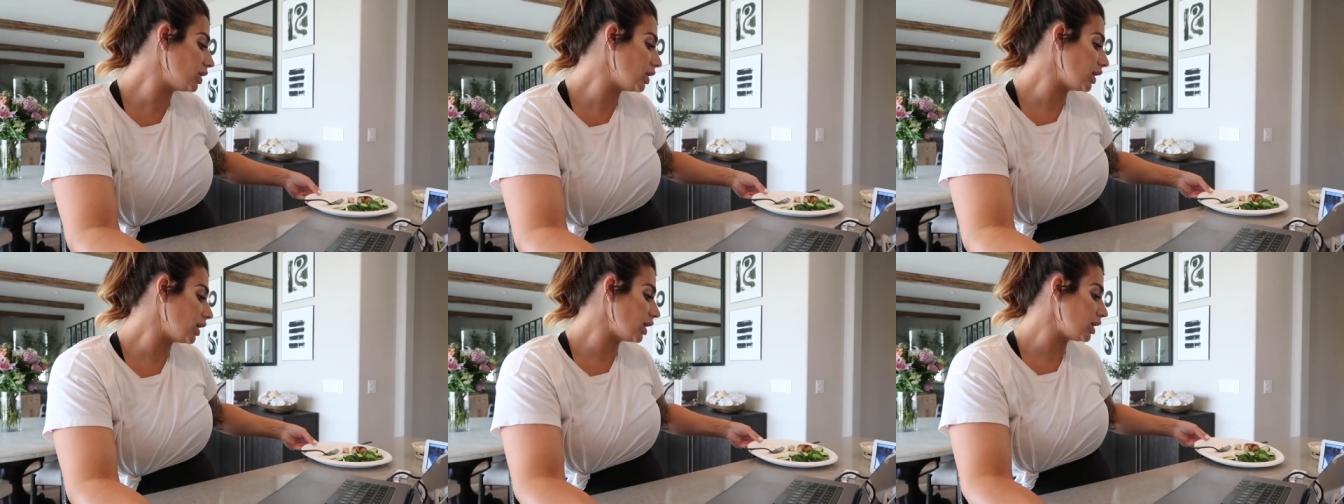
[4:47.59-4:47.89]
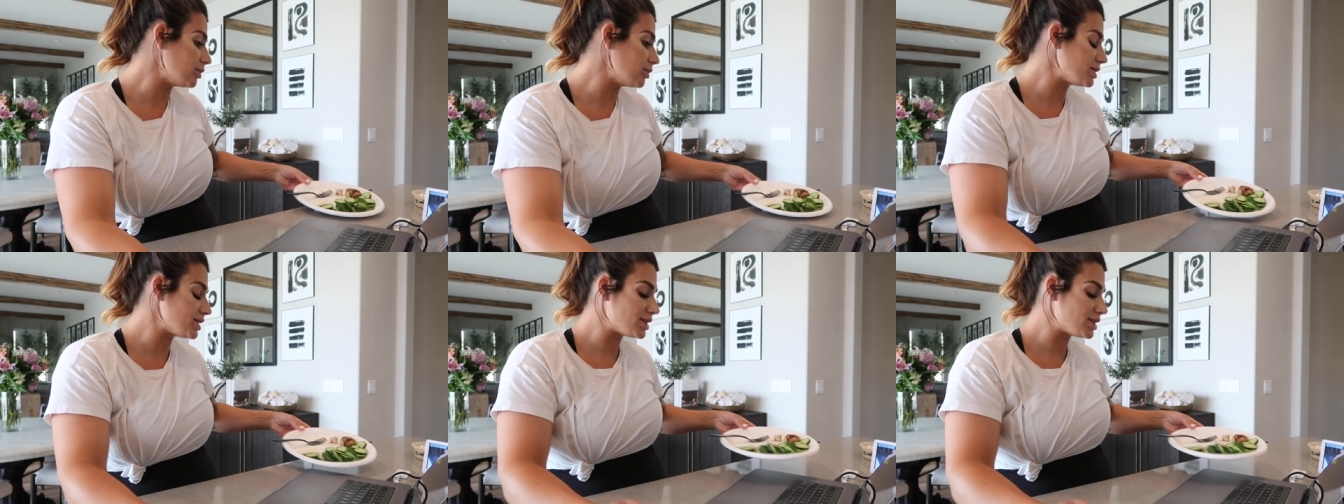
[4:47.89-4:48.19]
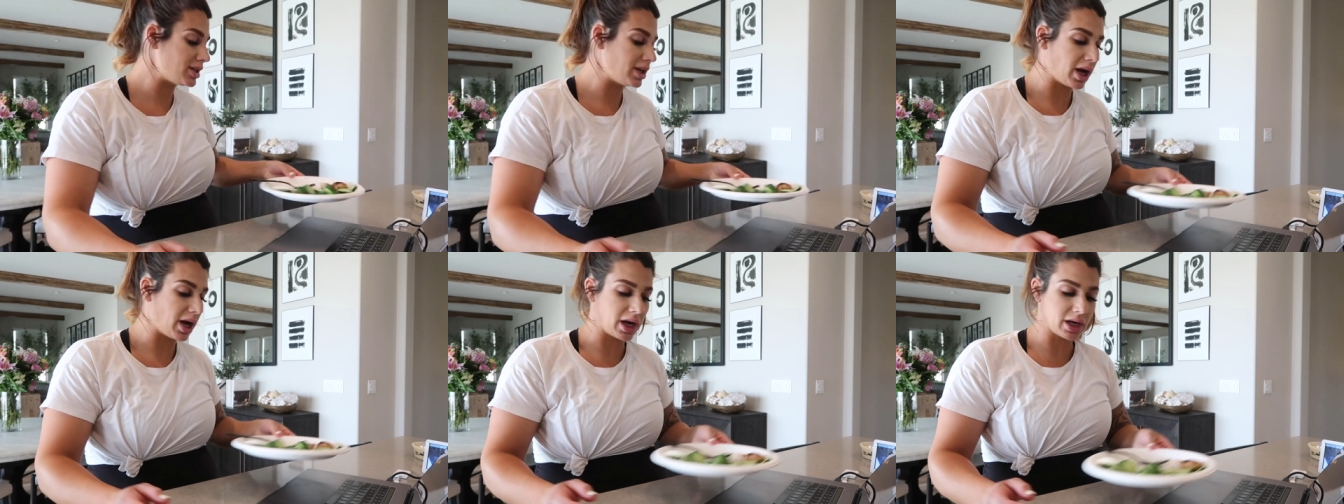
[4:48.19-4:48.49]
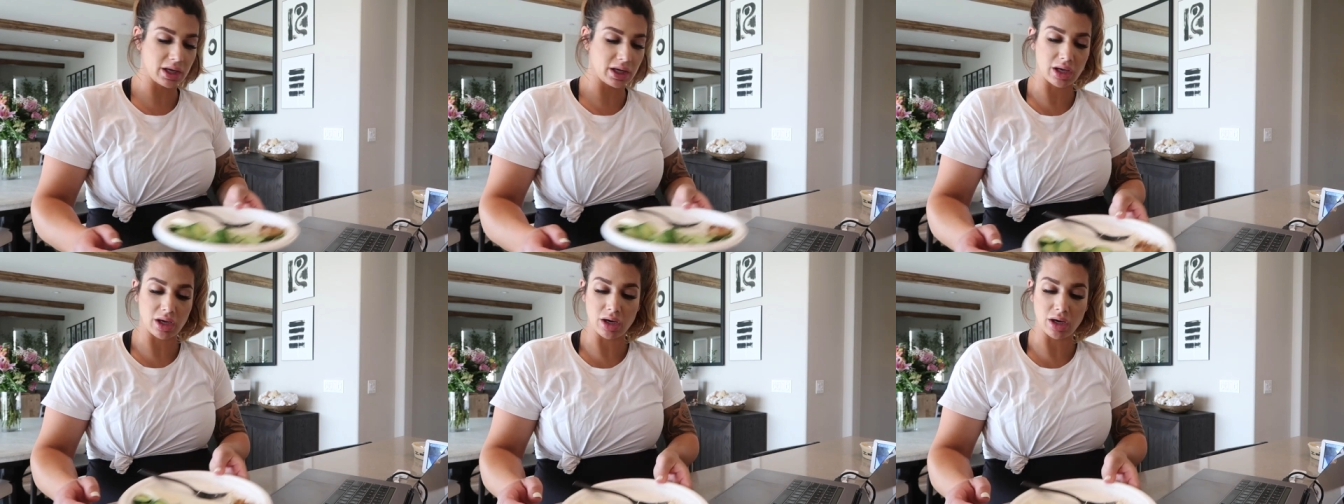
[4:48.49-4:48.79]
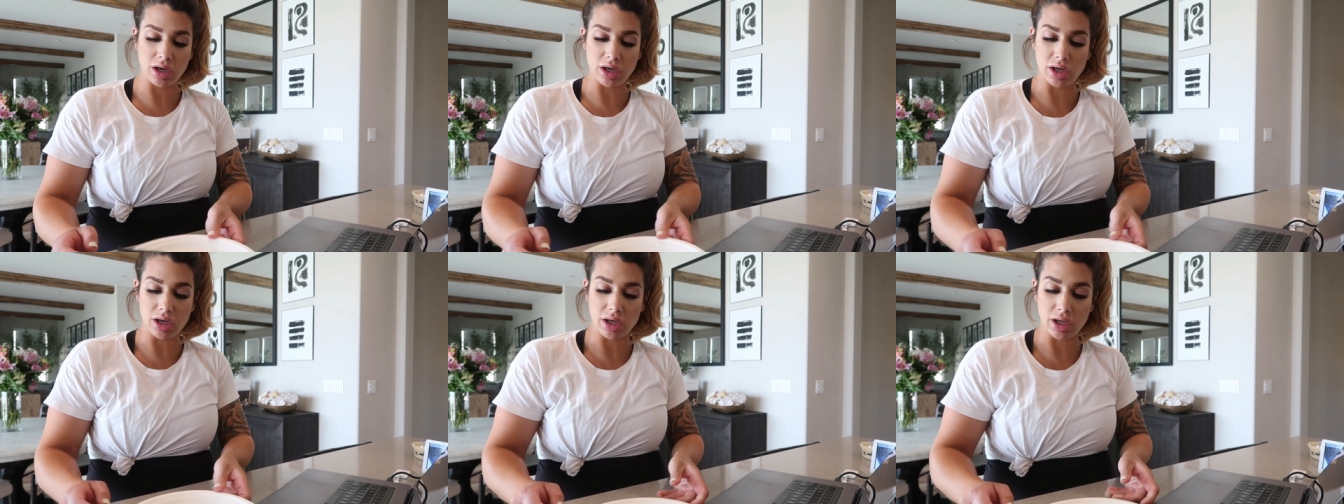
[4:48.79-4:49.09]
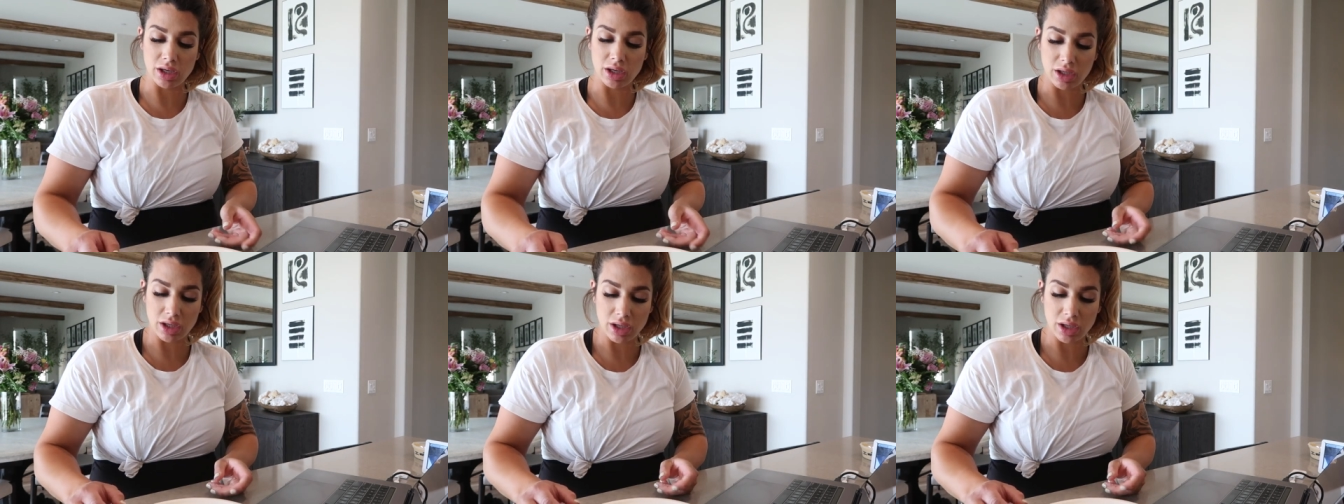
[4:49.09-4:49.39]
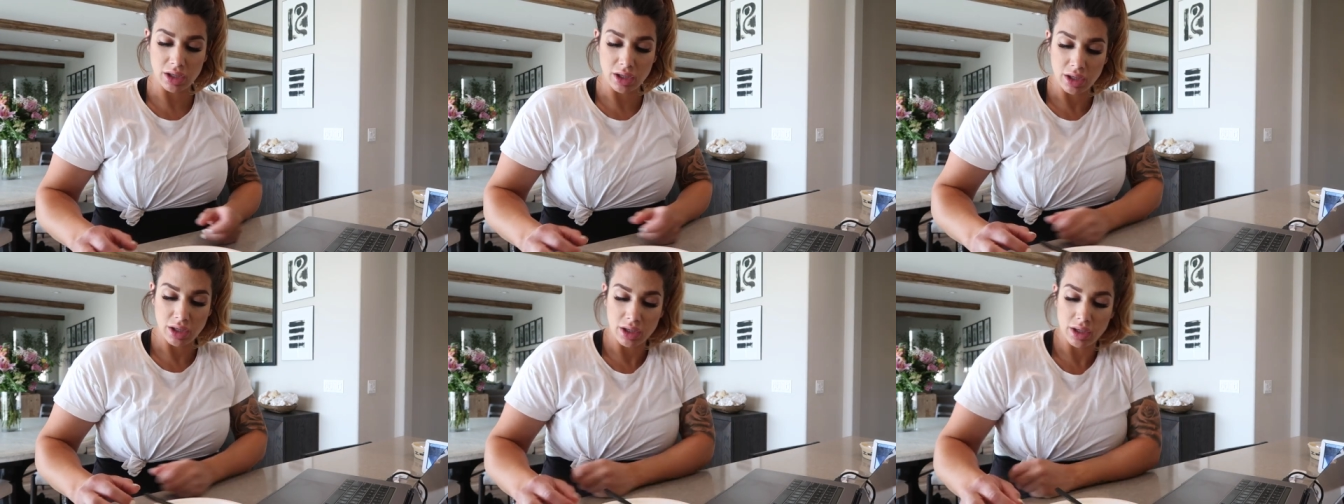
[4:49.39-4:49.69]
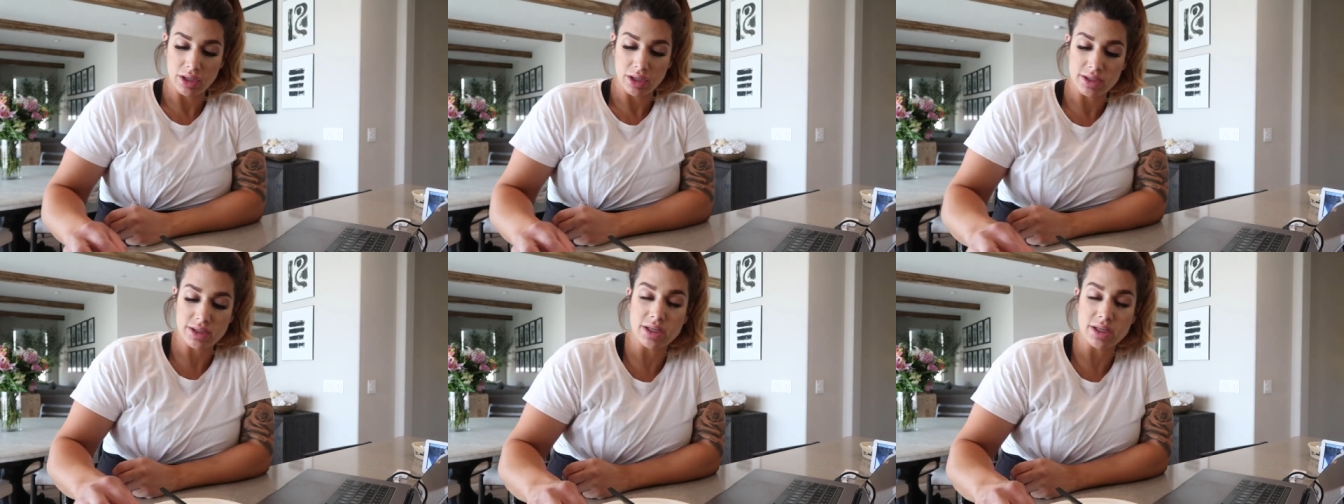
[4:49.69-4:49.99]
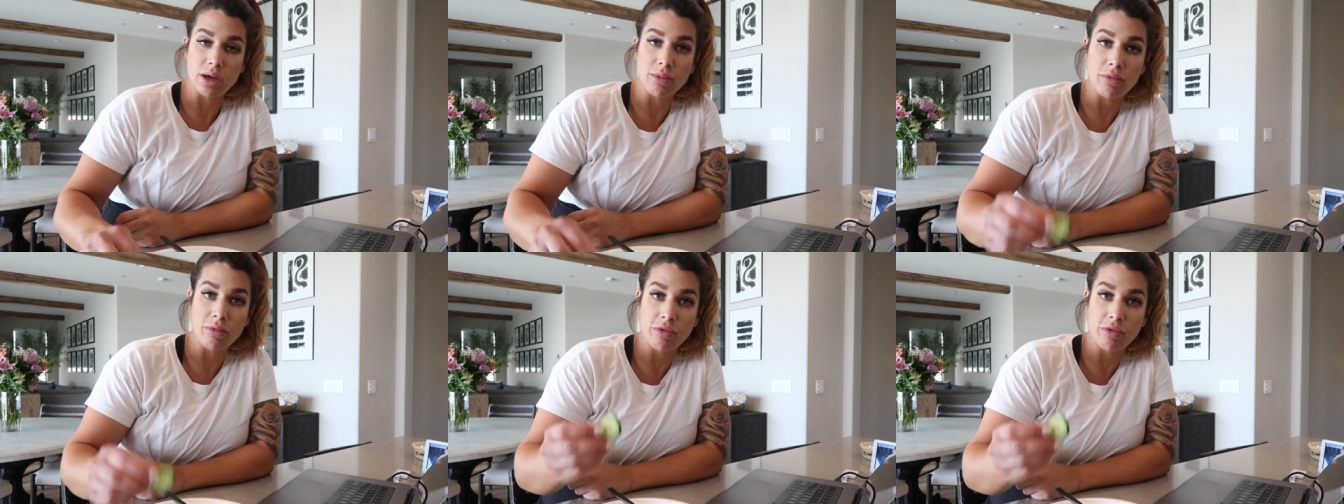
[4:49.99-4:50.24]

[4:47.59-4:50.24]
I am snacking on some